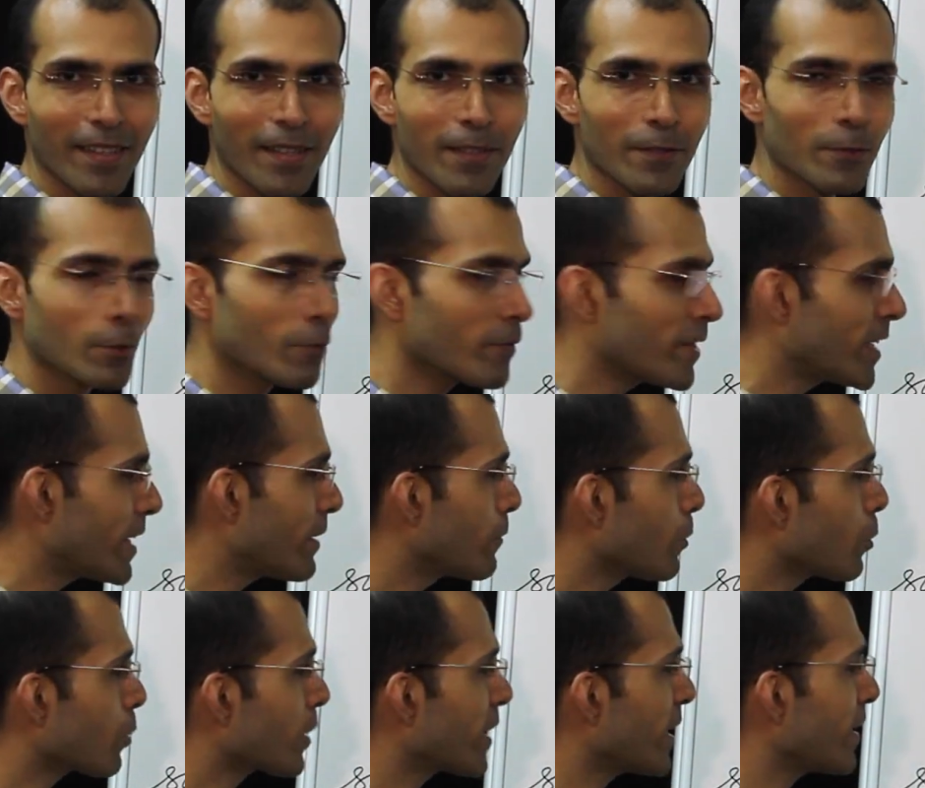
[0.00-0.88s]
So we have
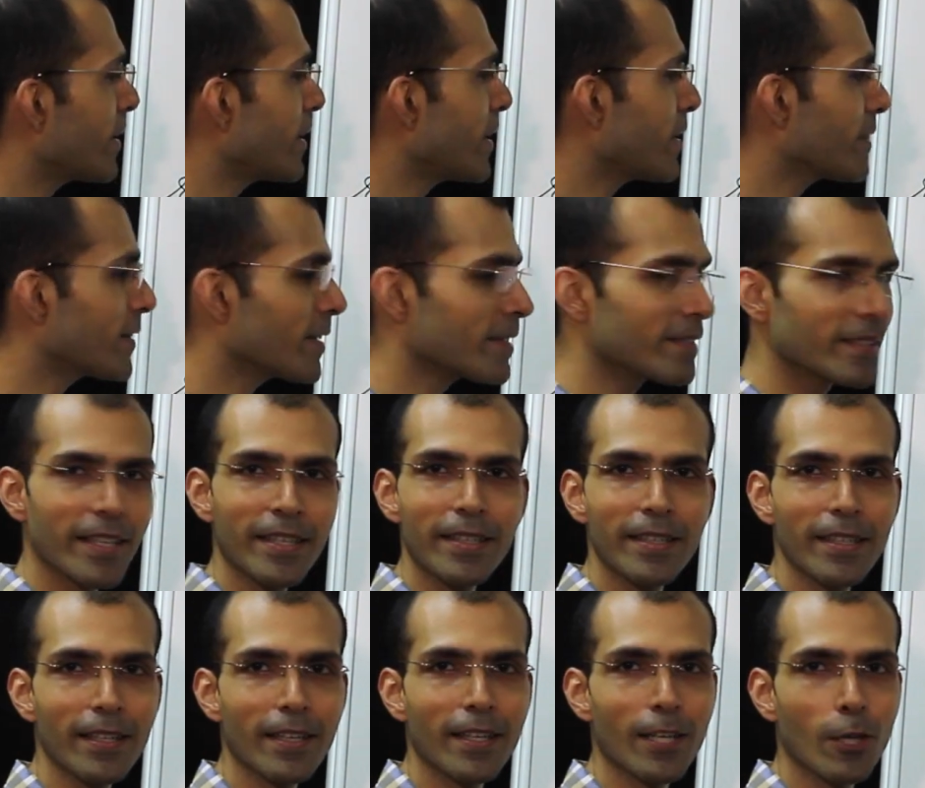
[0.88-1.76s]
located the
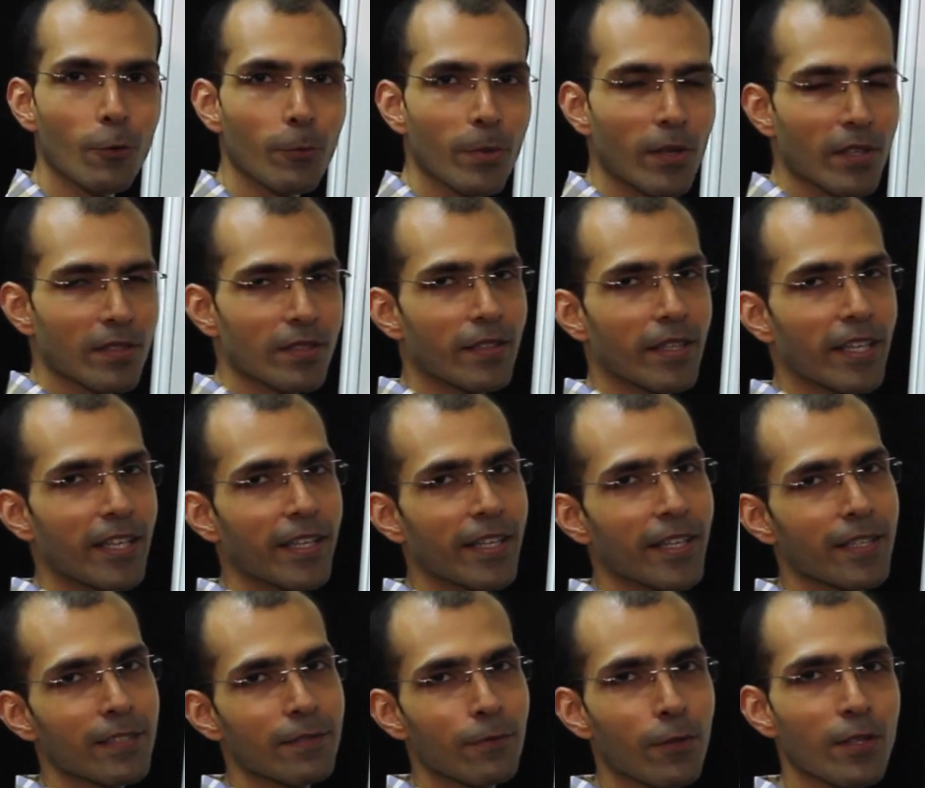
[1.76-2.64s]
center now because the
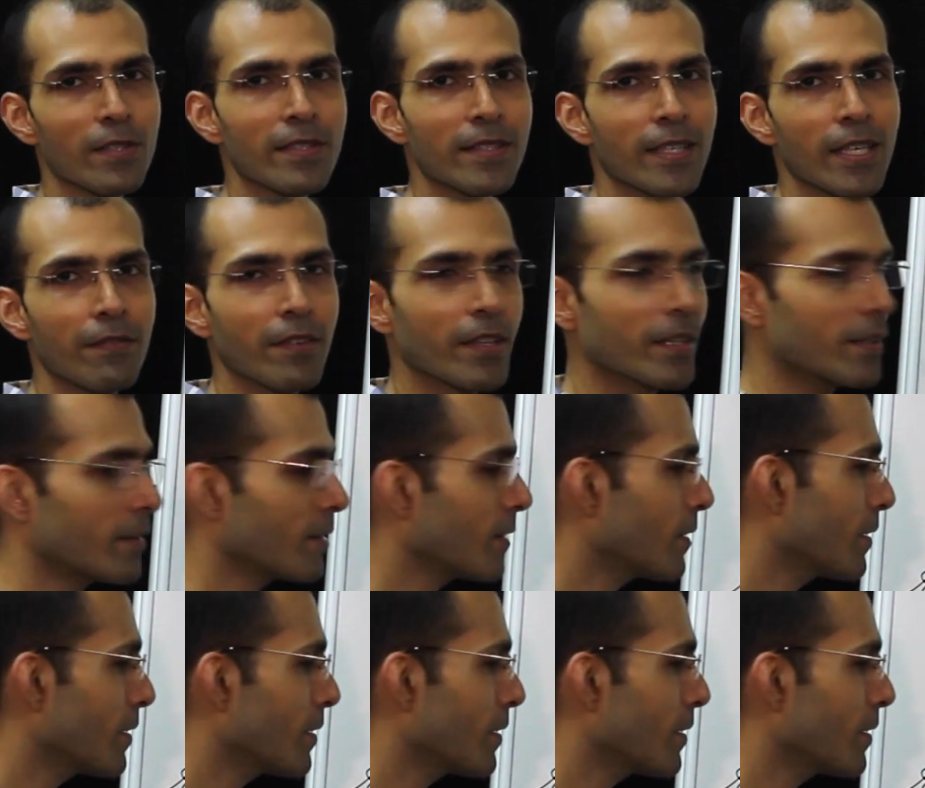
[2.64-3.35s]
radius was given.